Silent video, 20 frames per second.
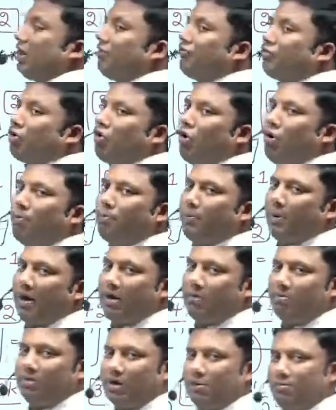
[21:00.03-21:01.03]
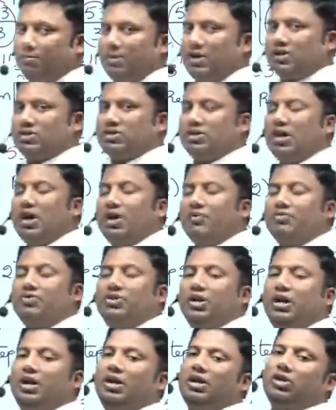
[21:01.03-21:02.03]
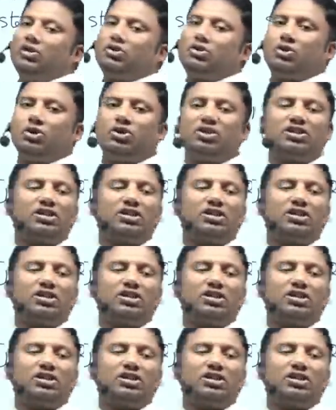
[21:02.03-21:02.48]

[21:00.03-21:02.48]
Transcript: of co-prime numbers. 3 into